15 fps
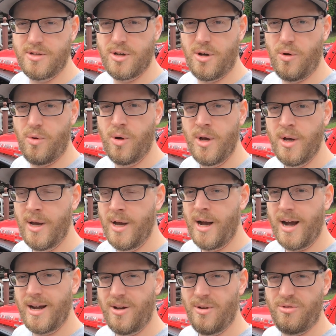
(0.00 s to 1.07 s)
So
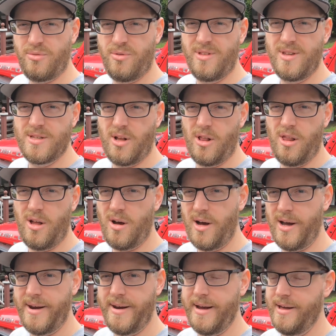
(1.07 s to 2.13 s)
I go through these a
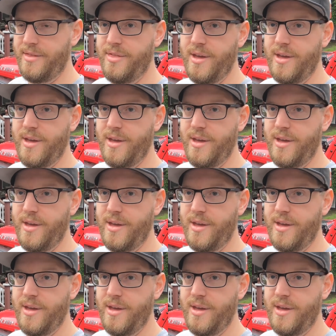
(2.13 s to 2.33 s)
lot.